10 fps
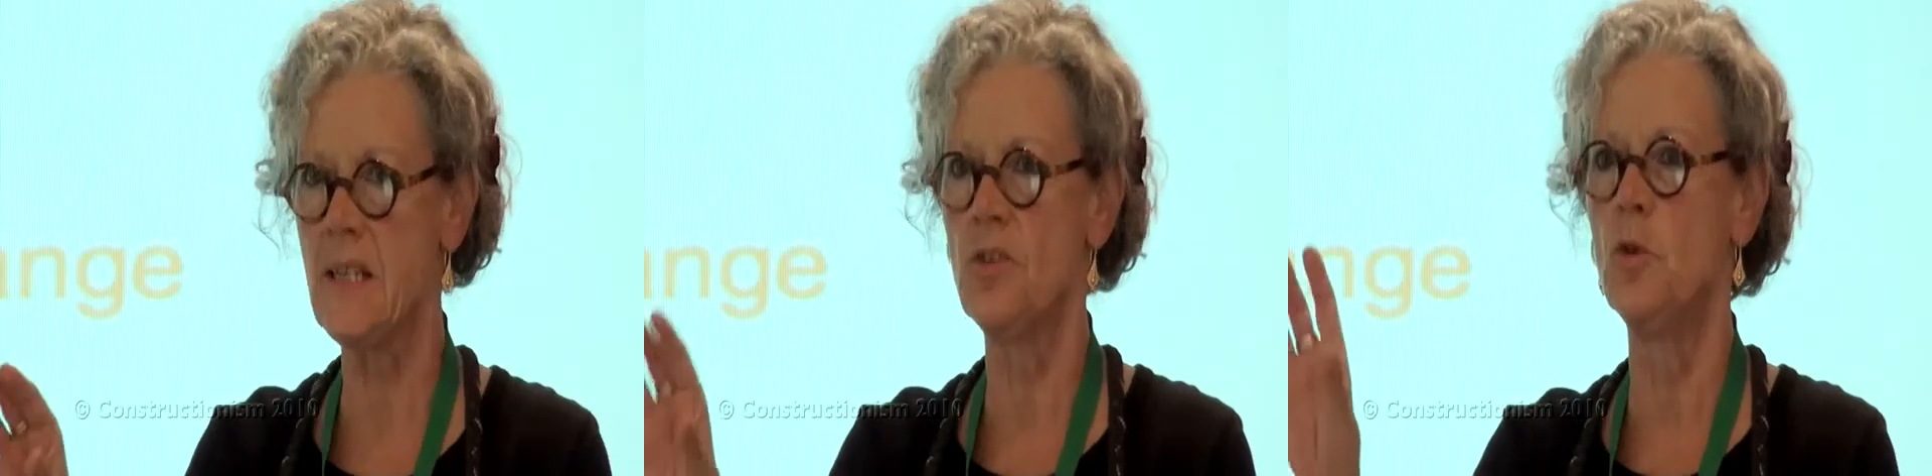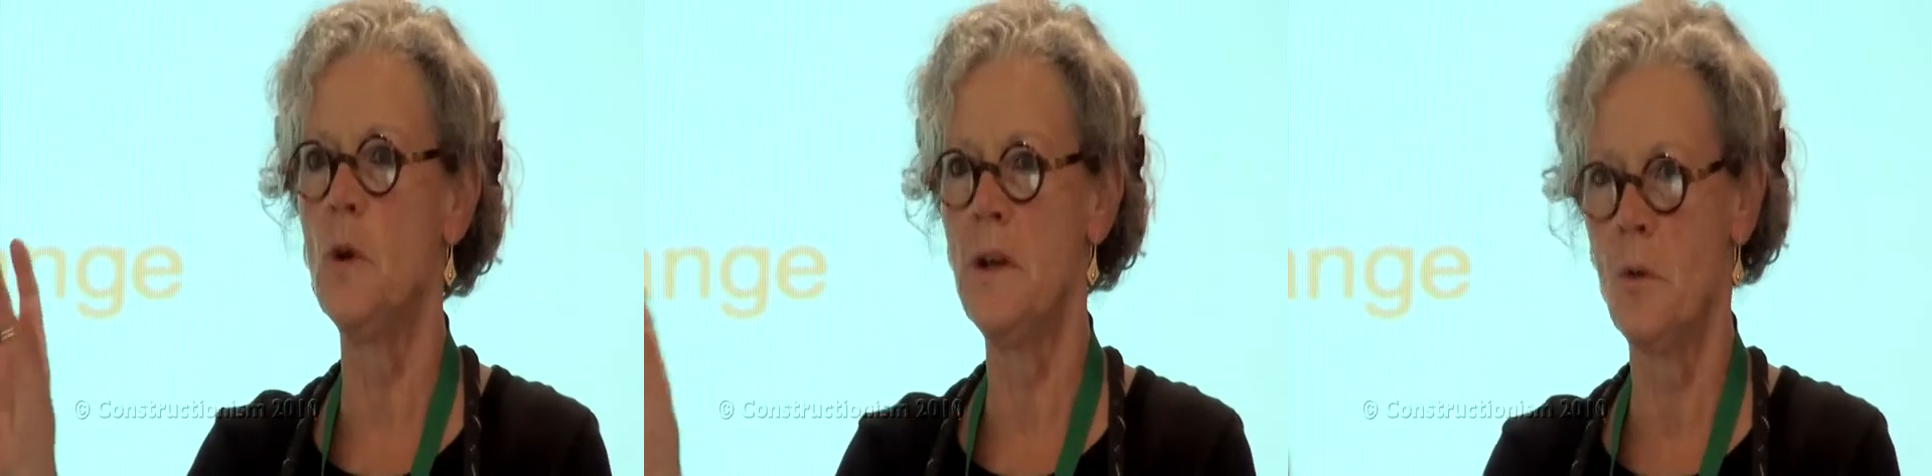are
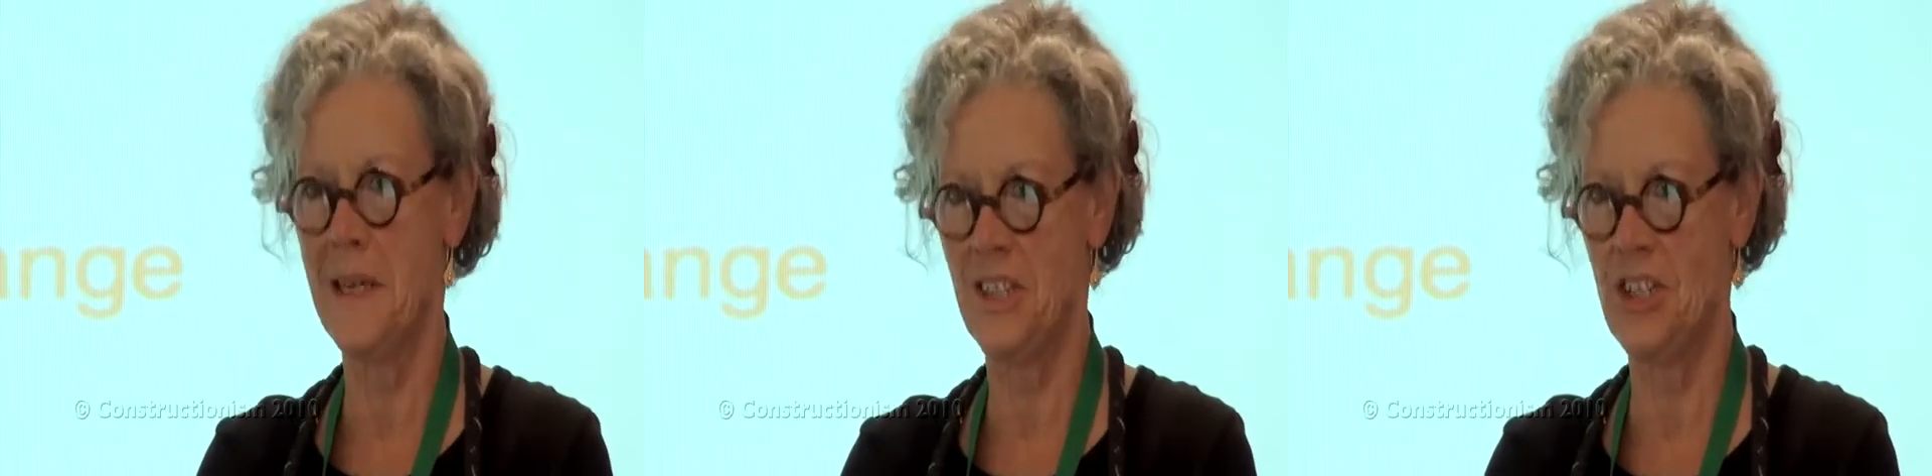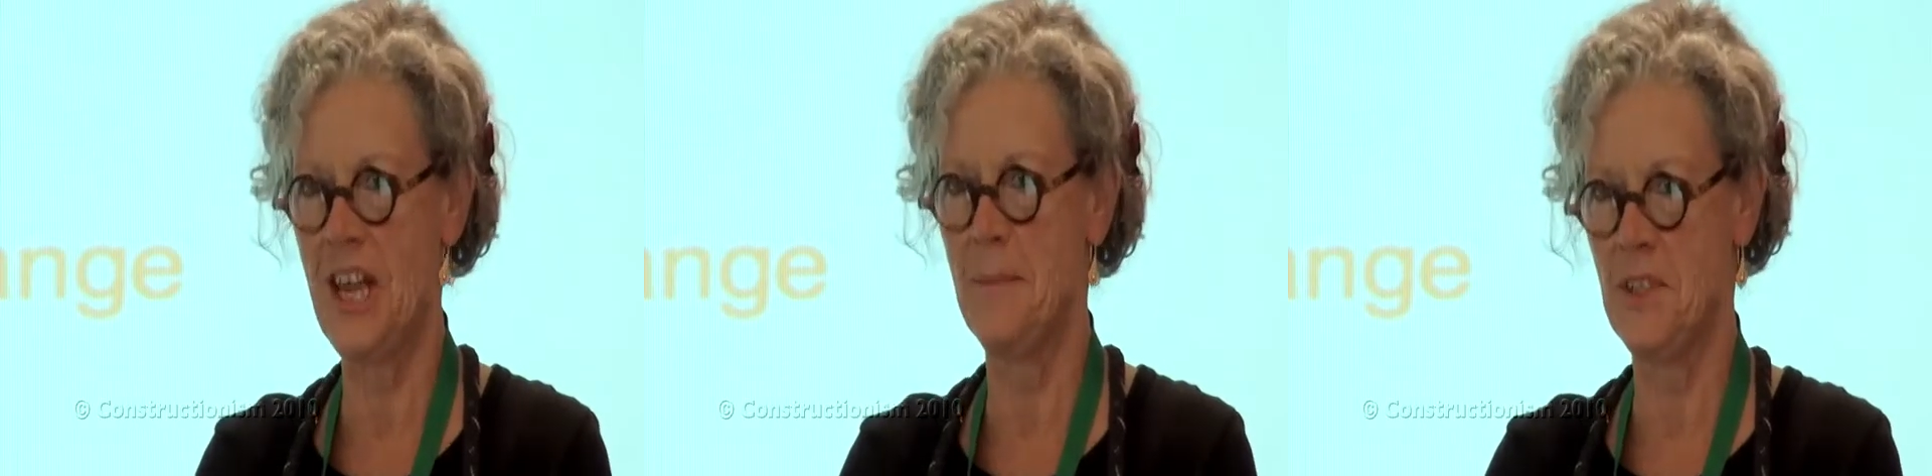doing what
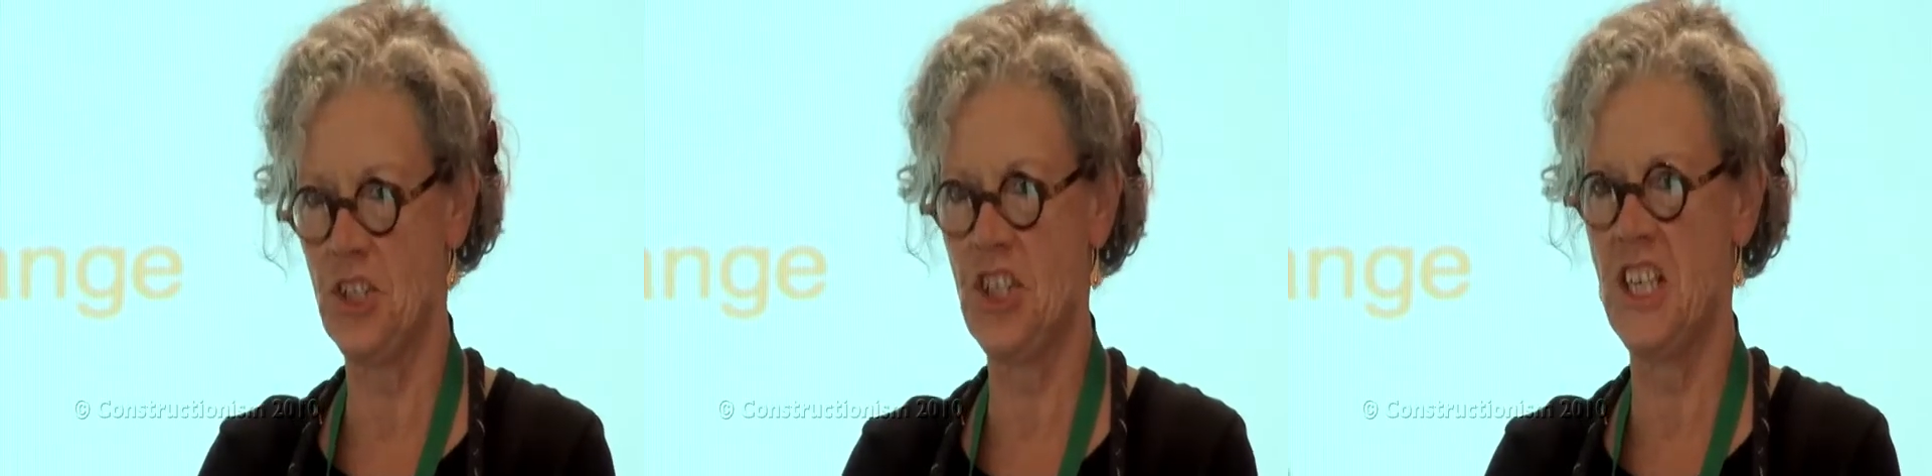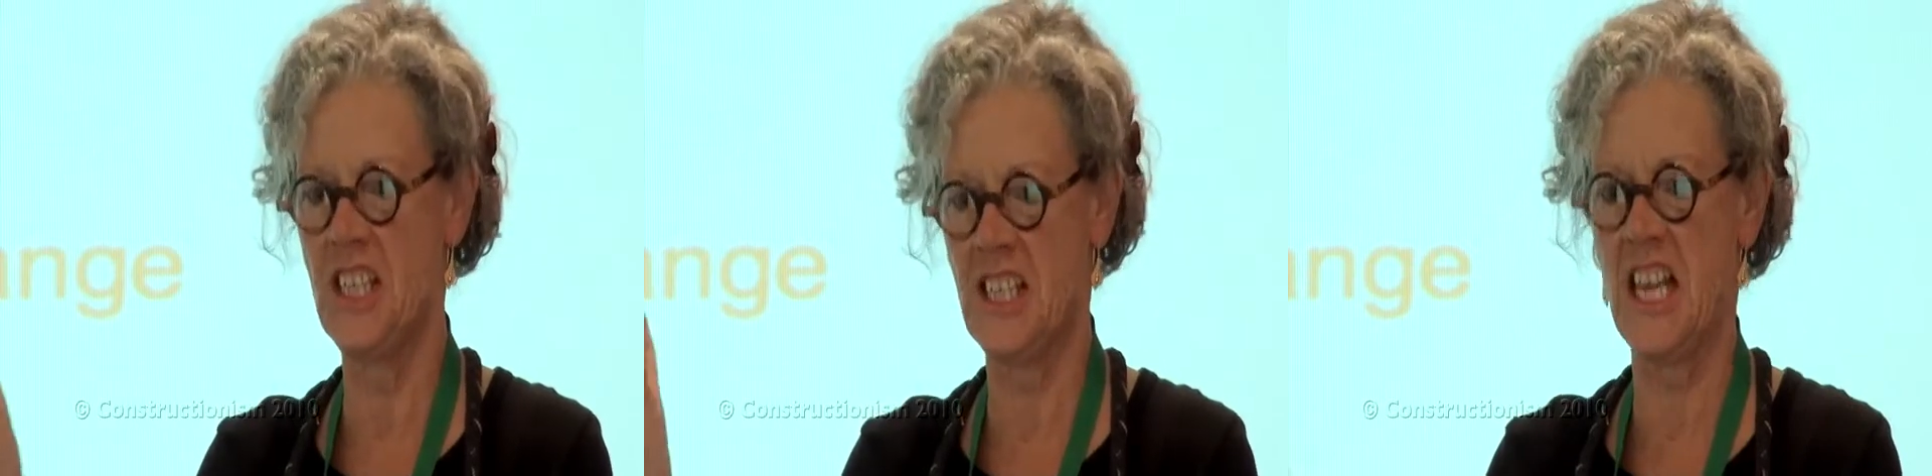James G
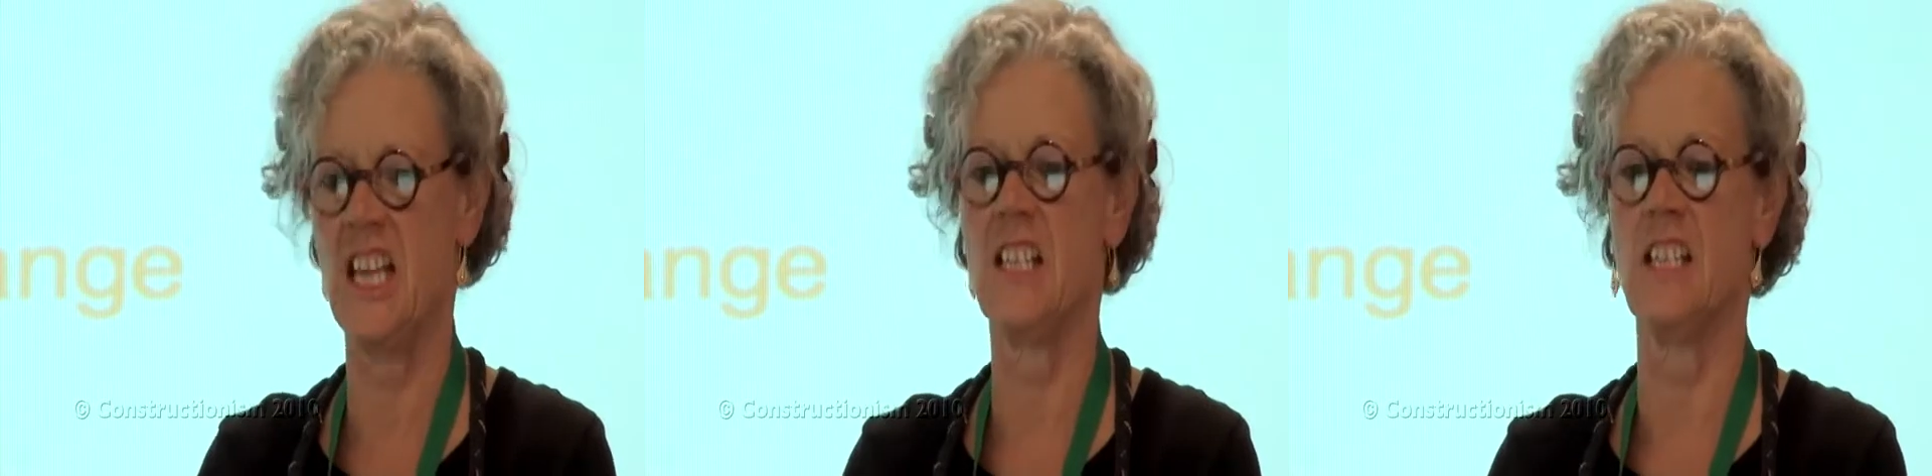says.